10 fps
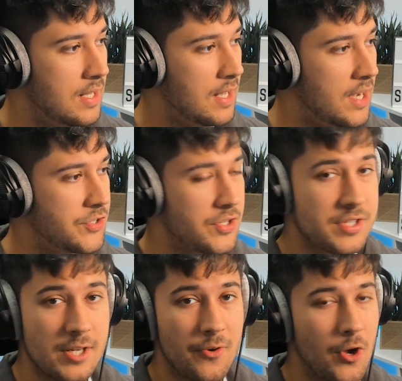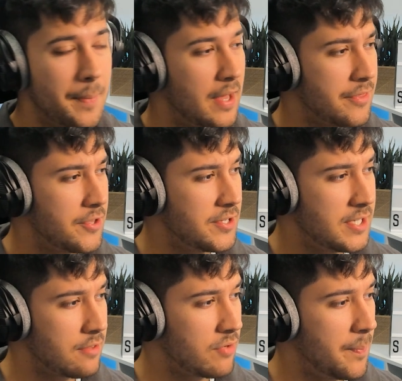As you can see, we've got about
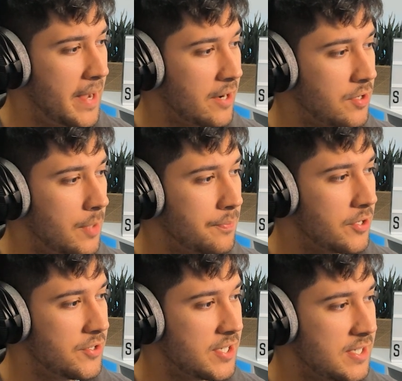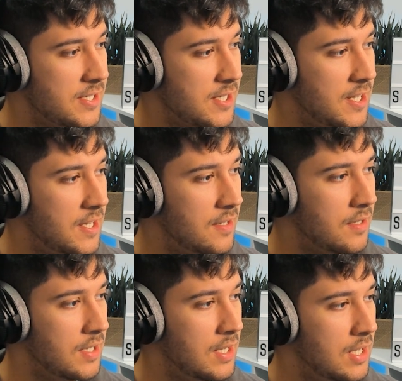33 background processes here.
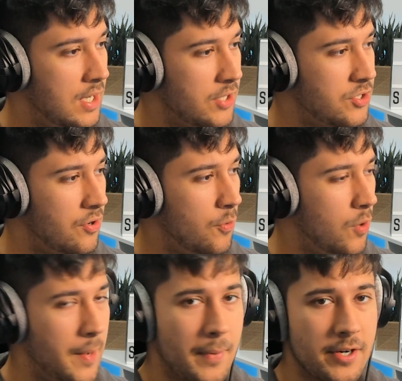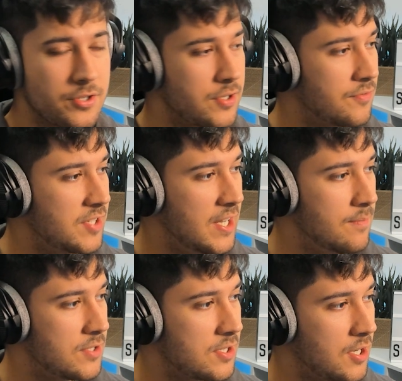I don't know why Microsoft Teams
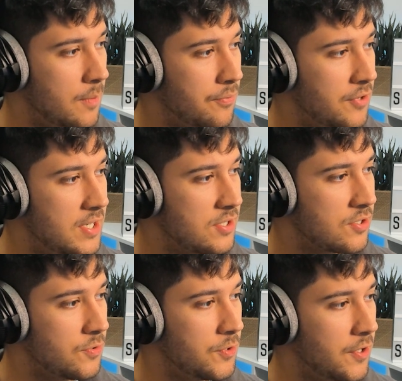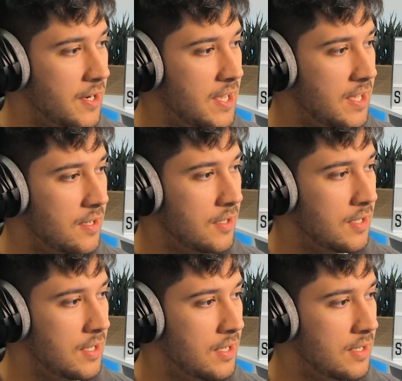has come pre-installed on here.
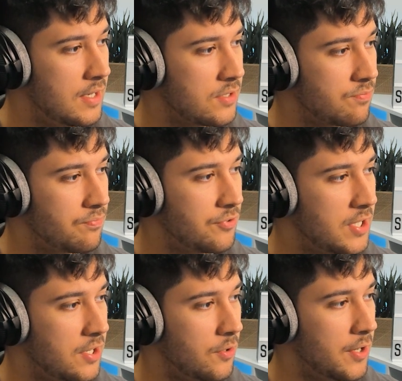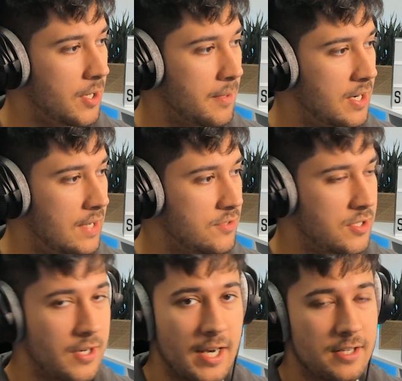That's pretty annoying. I'm going to have to go
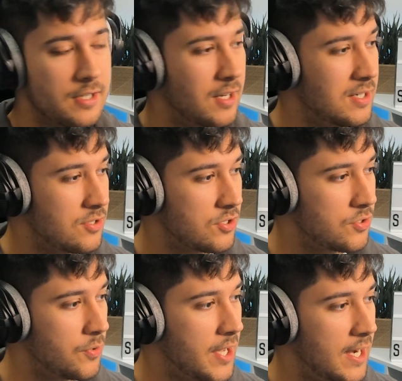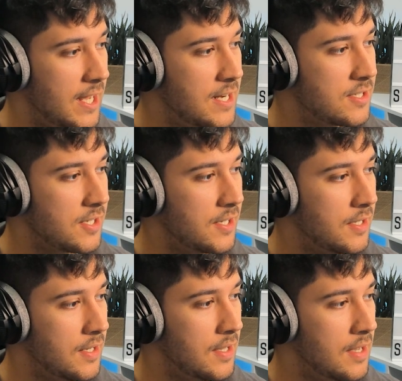ahead and uninstall that later.
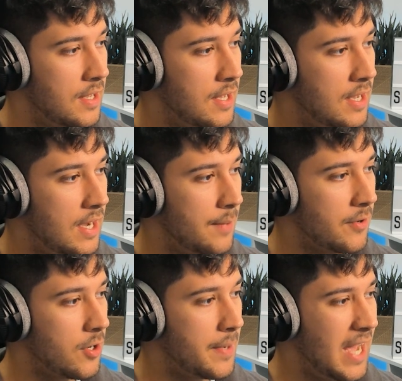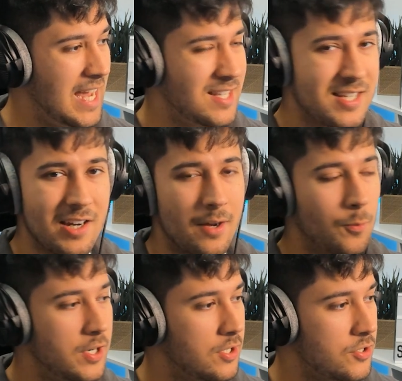And we've got about 89
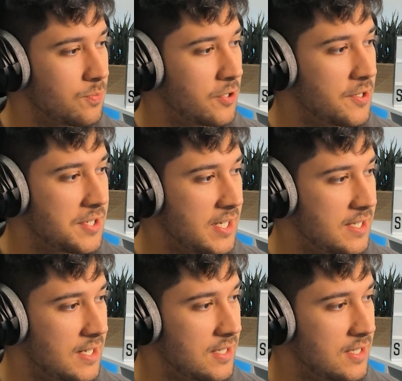Windows processes.